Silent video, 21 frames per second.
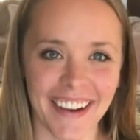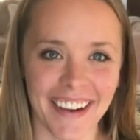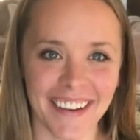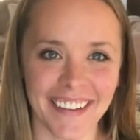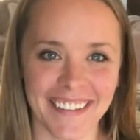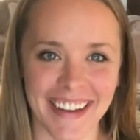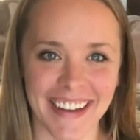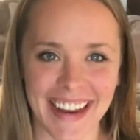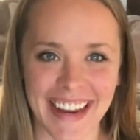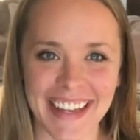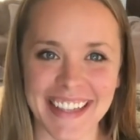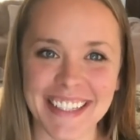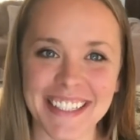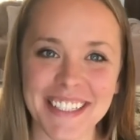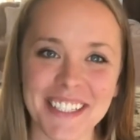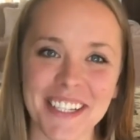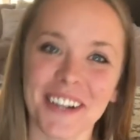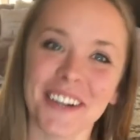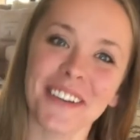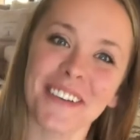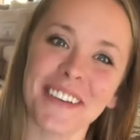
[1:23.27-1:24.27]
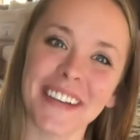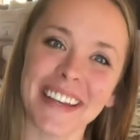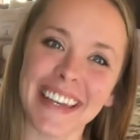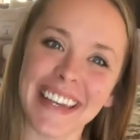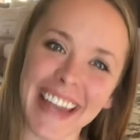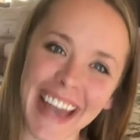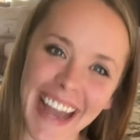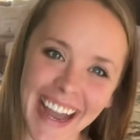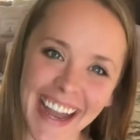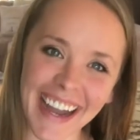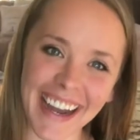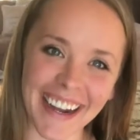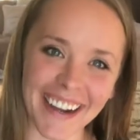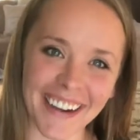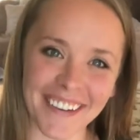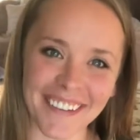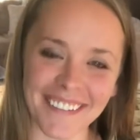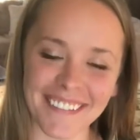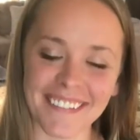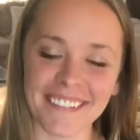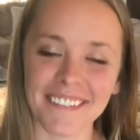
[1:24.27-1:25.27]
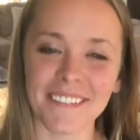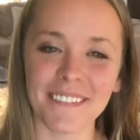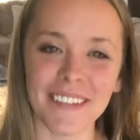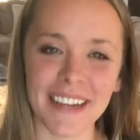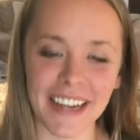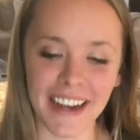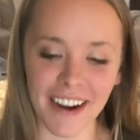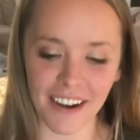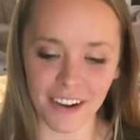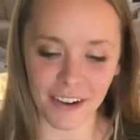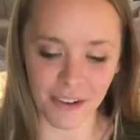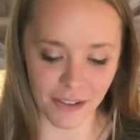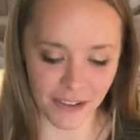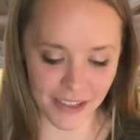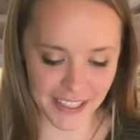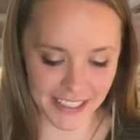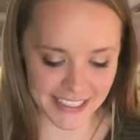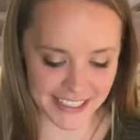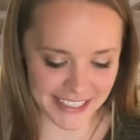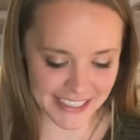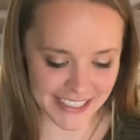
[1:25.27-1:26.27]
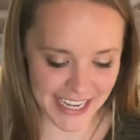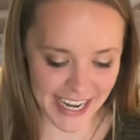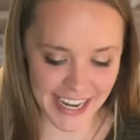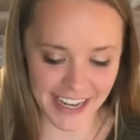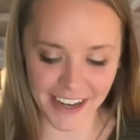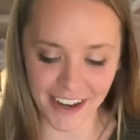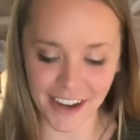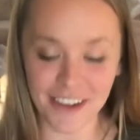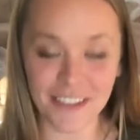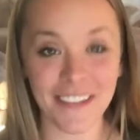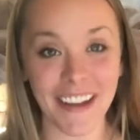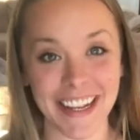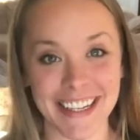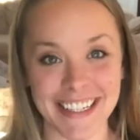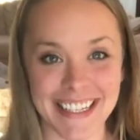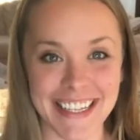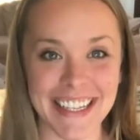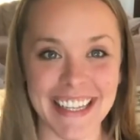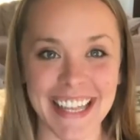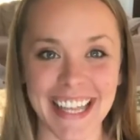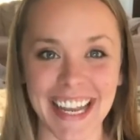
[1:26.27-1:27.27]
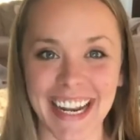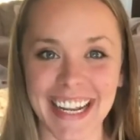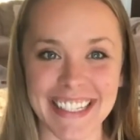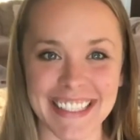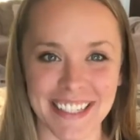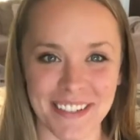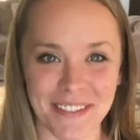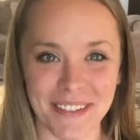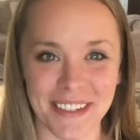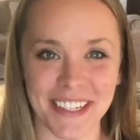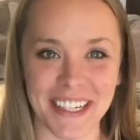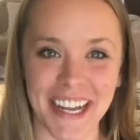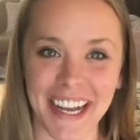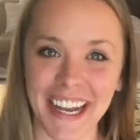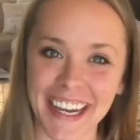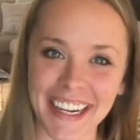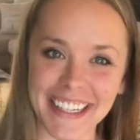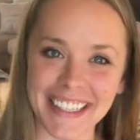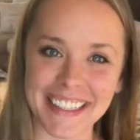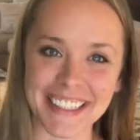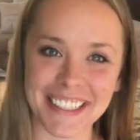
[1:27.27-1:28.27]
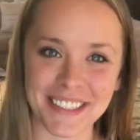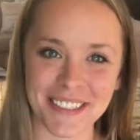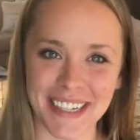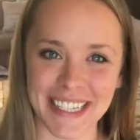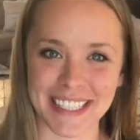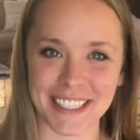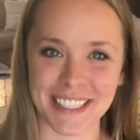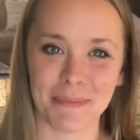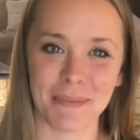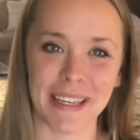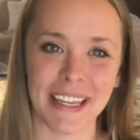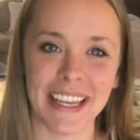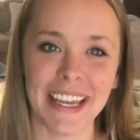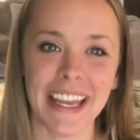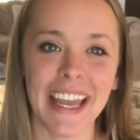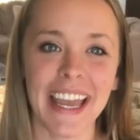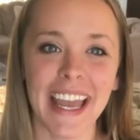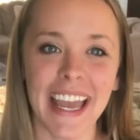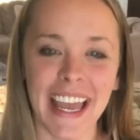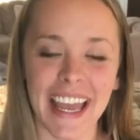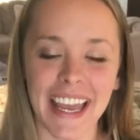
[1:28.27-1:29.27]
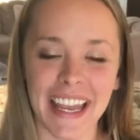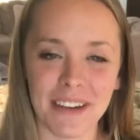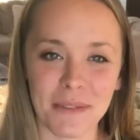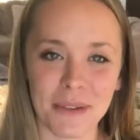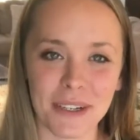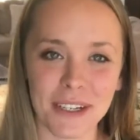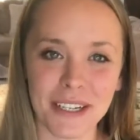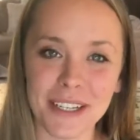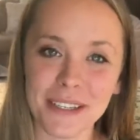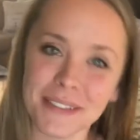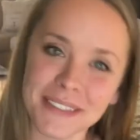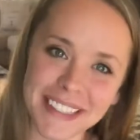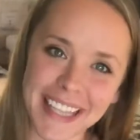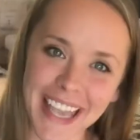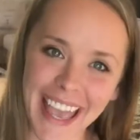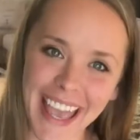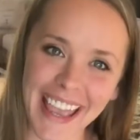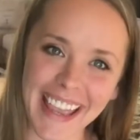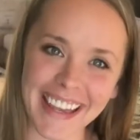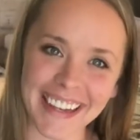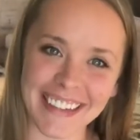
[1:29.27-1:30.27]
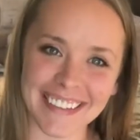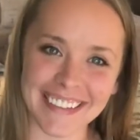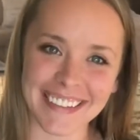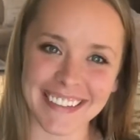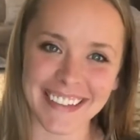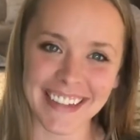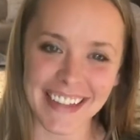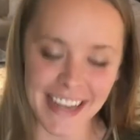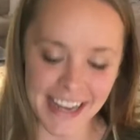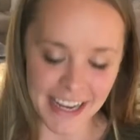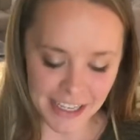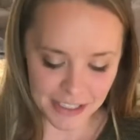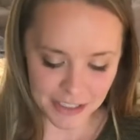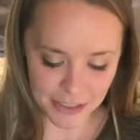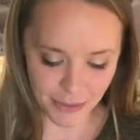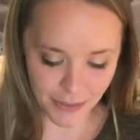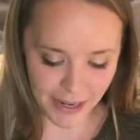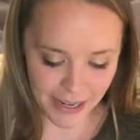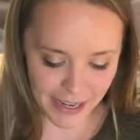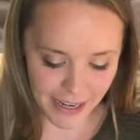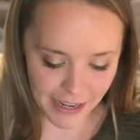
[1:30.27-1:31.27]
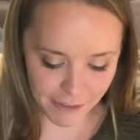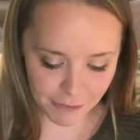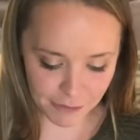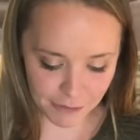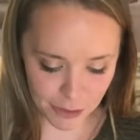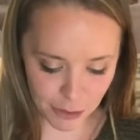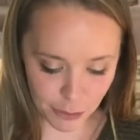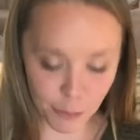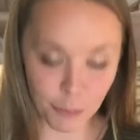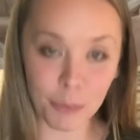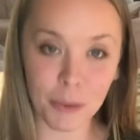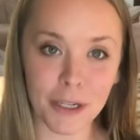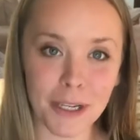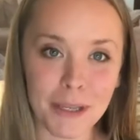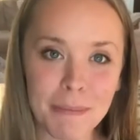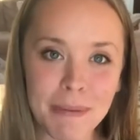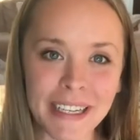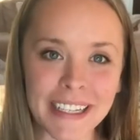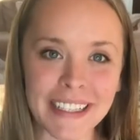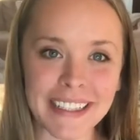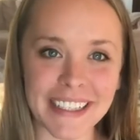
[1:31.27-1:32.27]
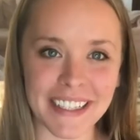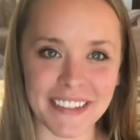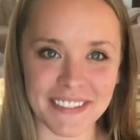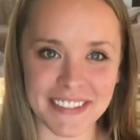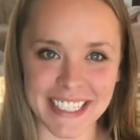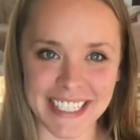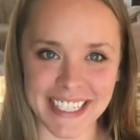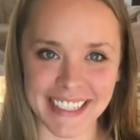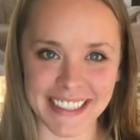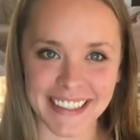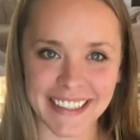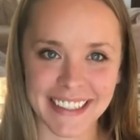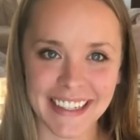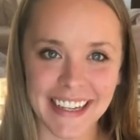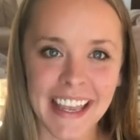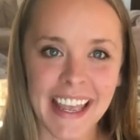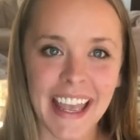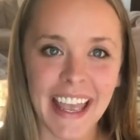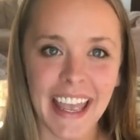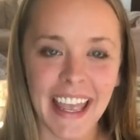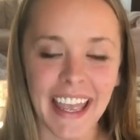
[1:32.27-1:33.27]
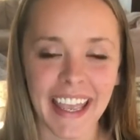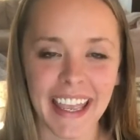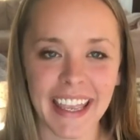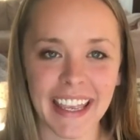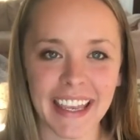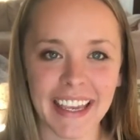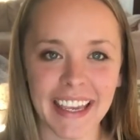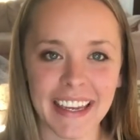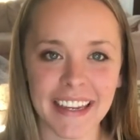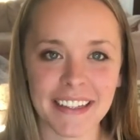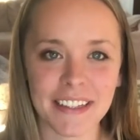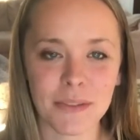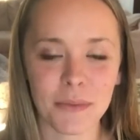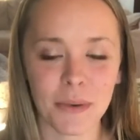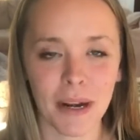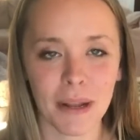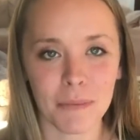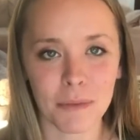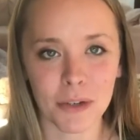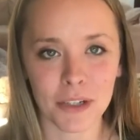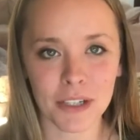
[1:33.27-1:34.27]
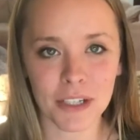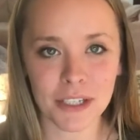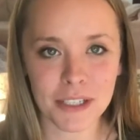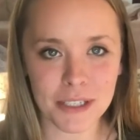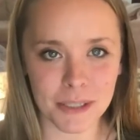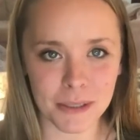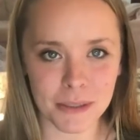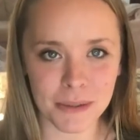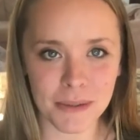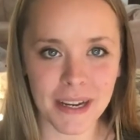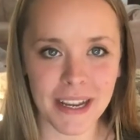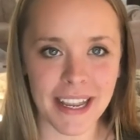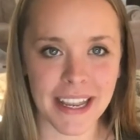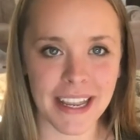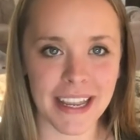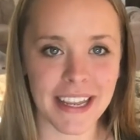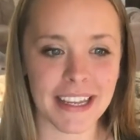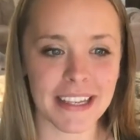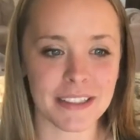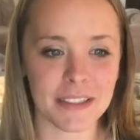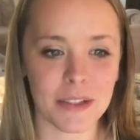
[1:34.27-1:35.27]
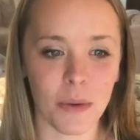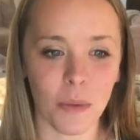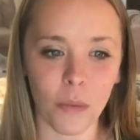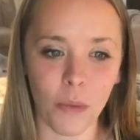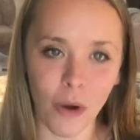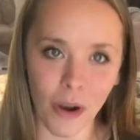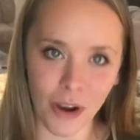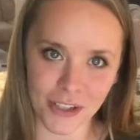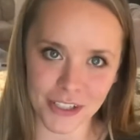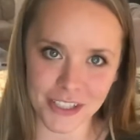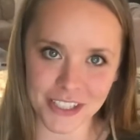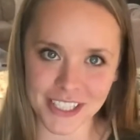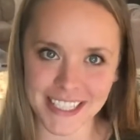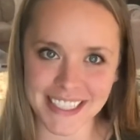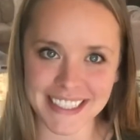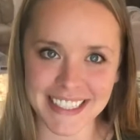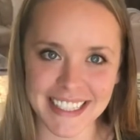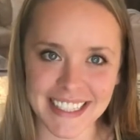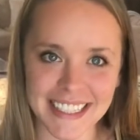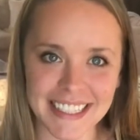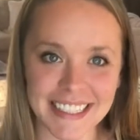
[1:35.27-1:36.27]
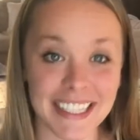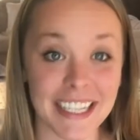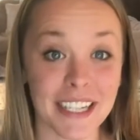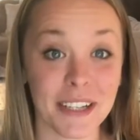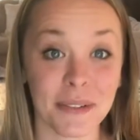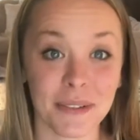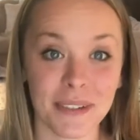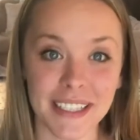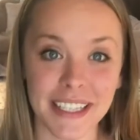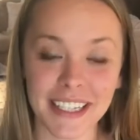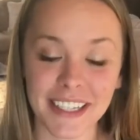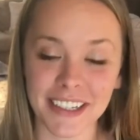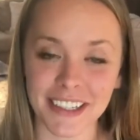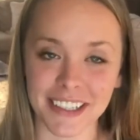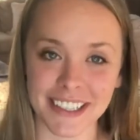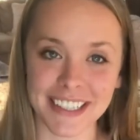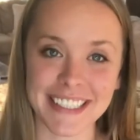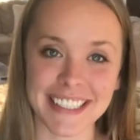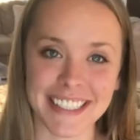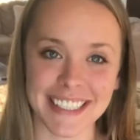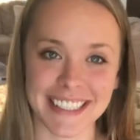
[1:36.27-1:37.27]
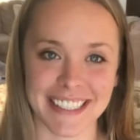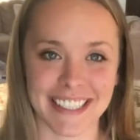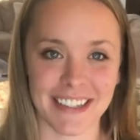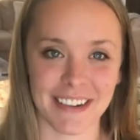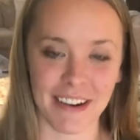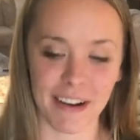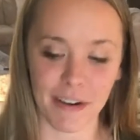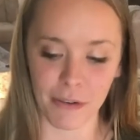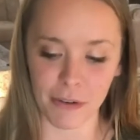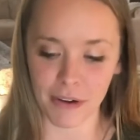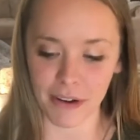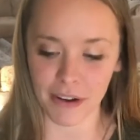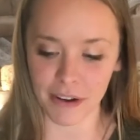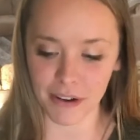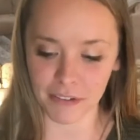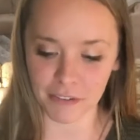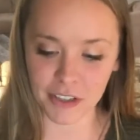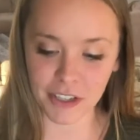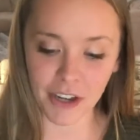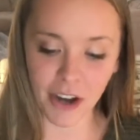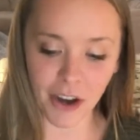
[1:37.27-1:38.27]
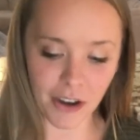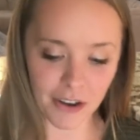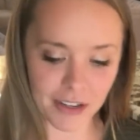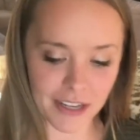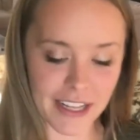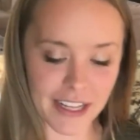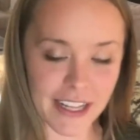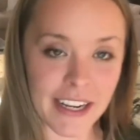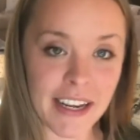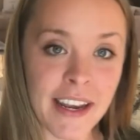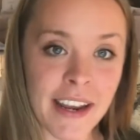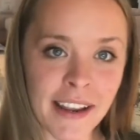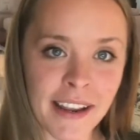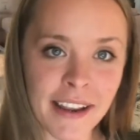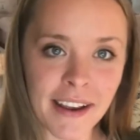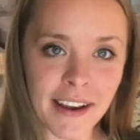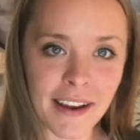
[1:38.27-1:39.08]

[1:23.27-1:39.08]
All right, so now we are going to take our veggie that I said we're gonna hide in this recipe, and we're gonna use kale. So I have 2 pretty big leaves here, and what I'm gonna do is wash these in the sink really good since they're out of the garden.